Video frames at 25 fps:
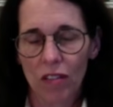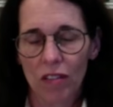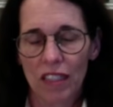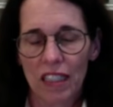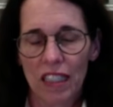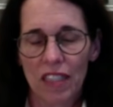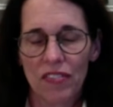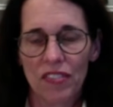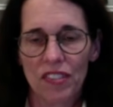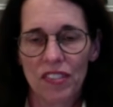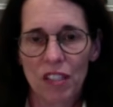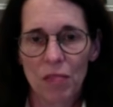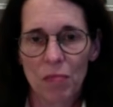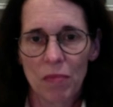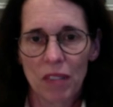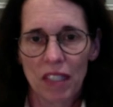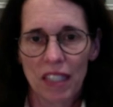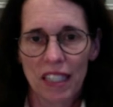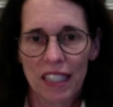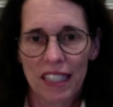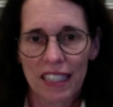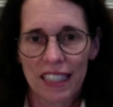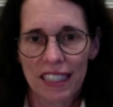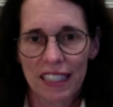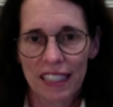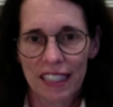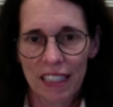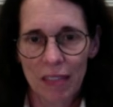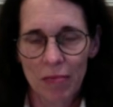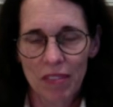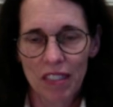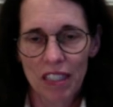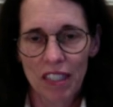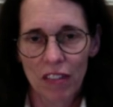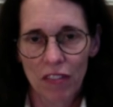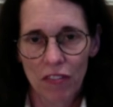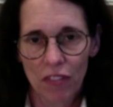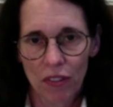If somebody can keep
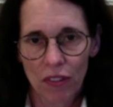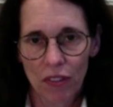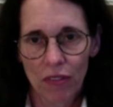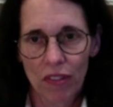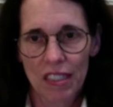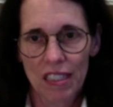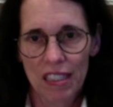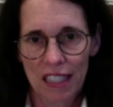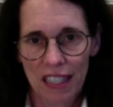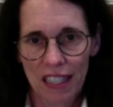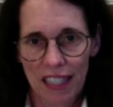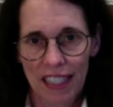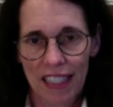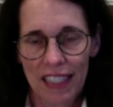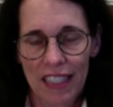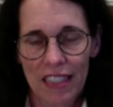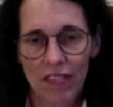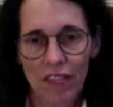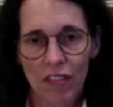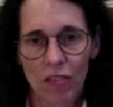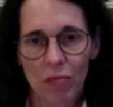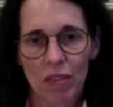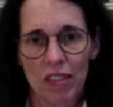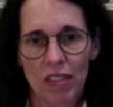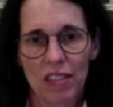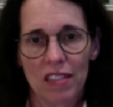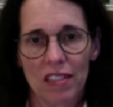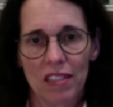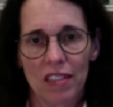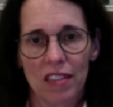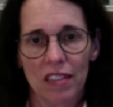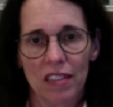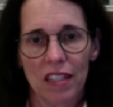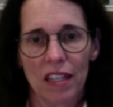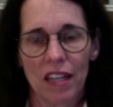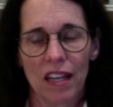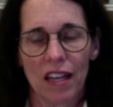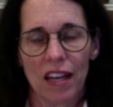down fluids and I can give them
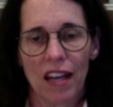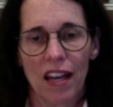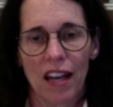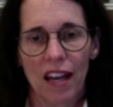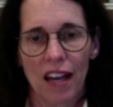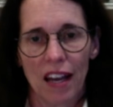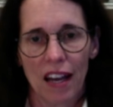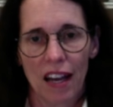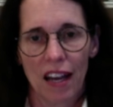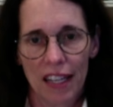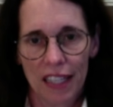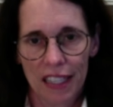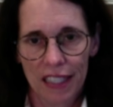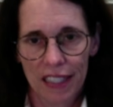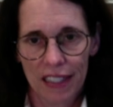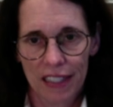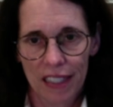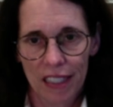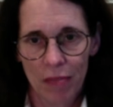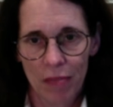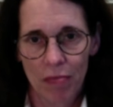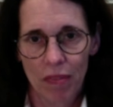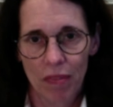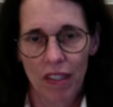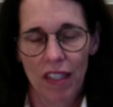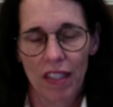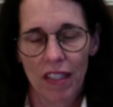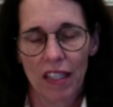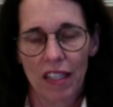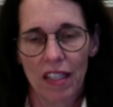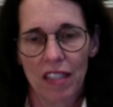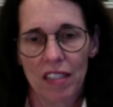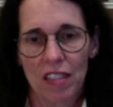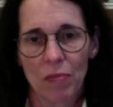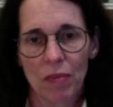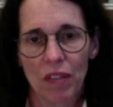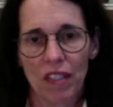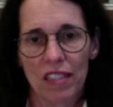insulin, I can keep them out of the
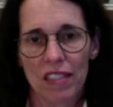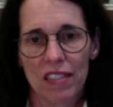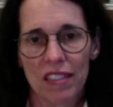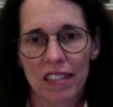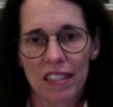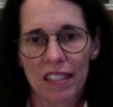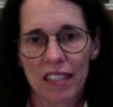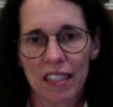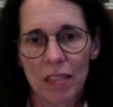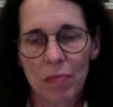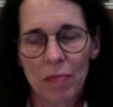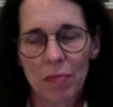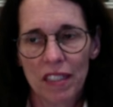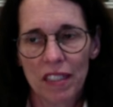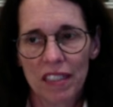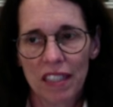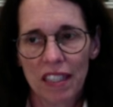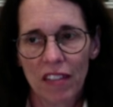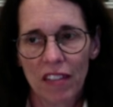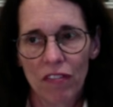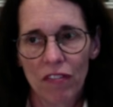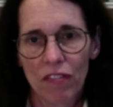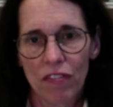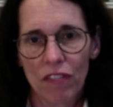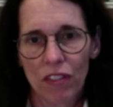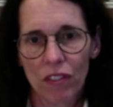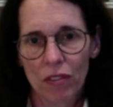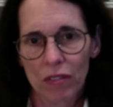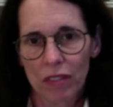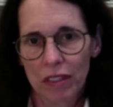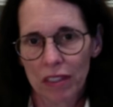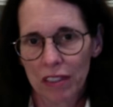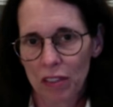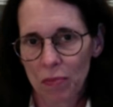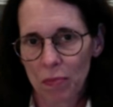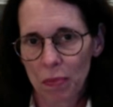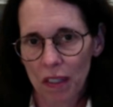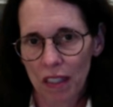hospital. It's the keeping down
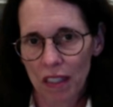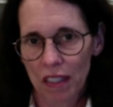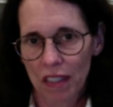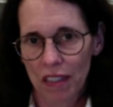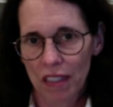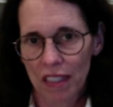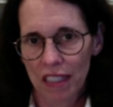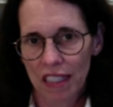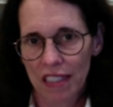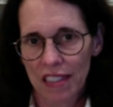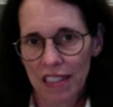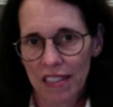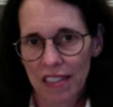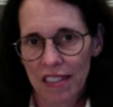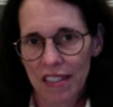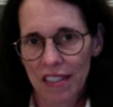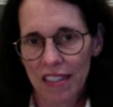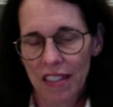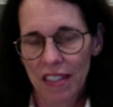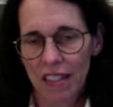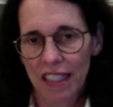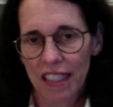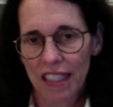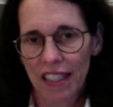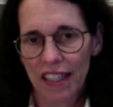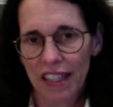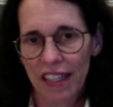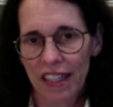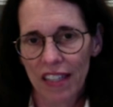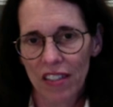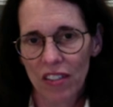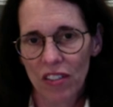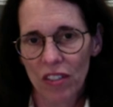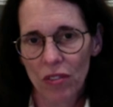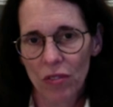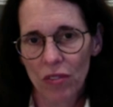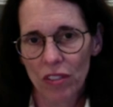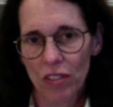fluids part. It's the, can
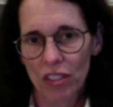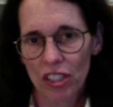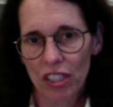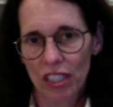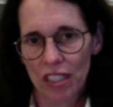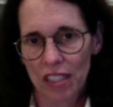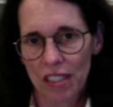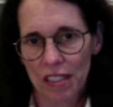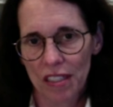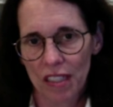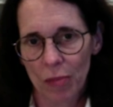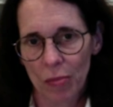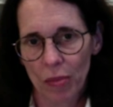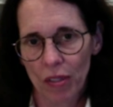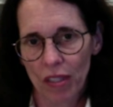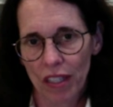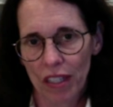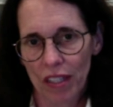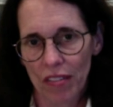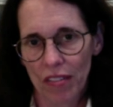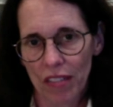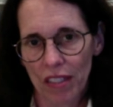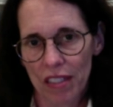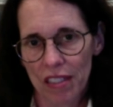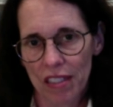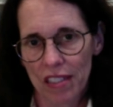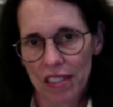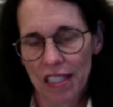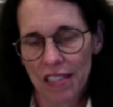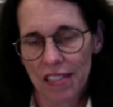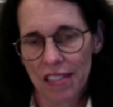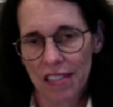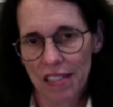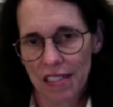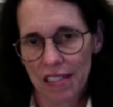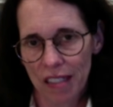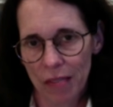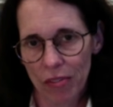you ingest carbohydrates as a
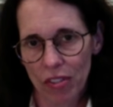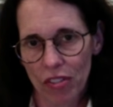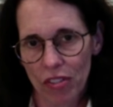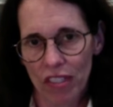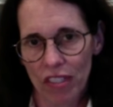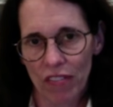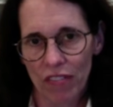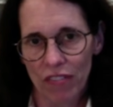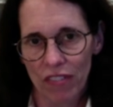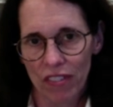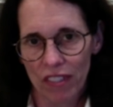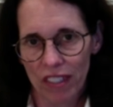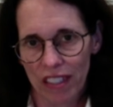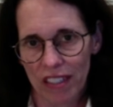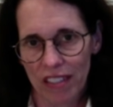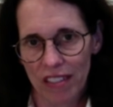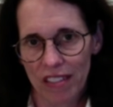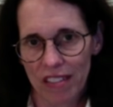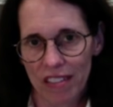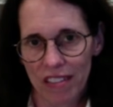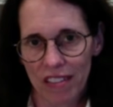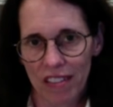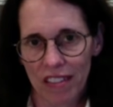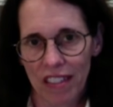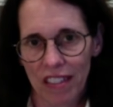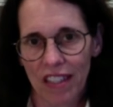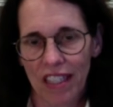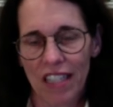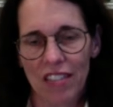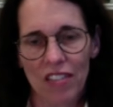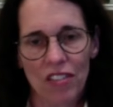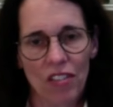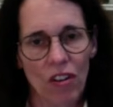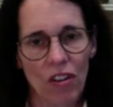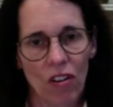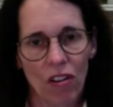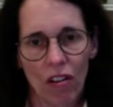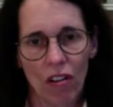substrate for the insulin?
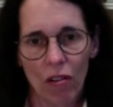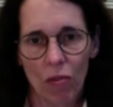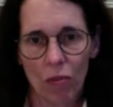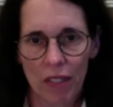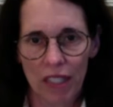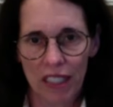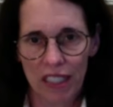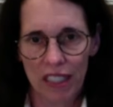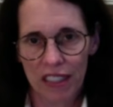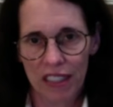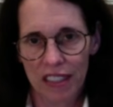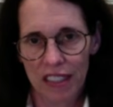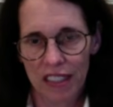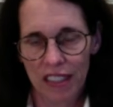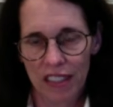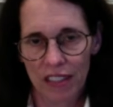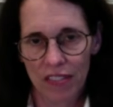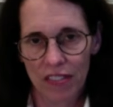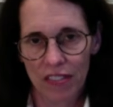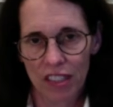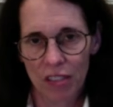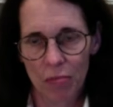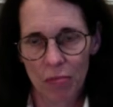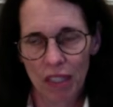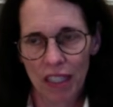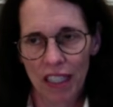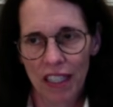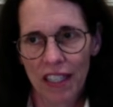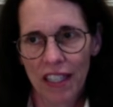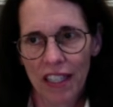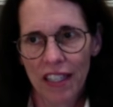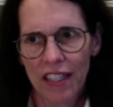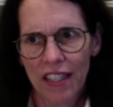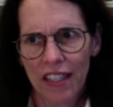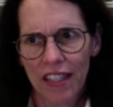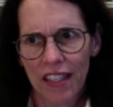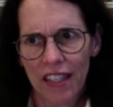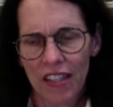That's all we need to give somebody.
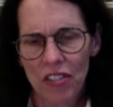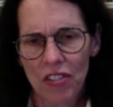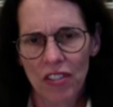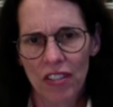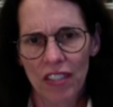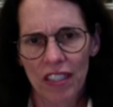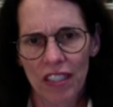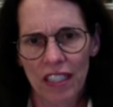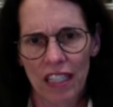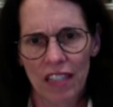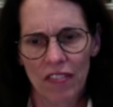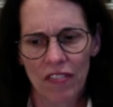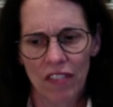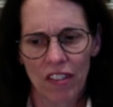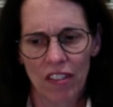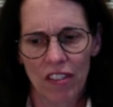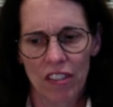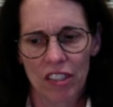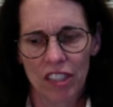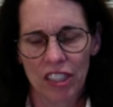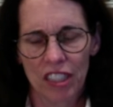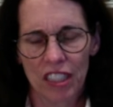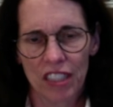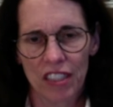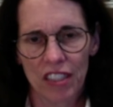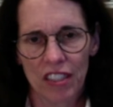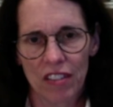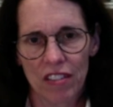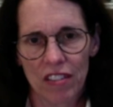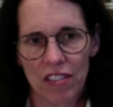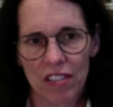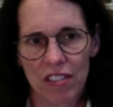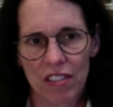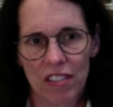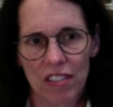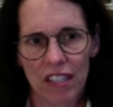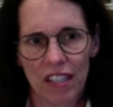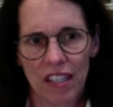And you can have large
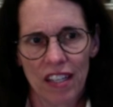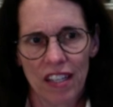ketones.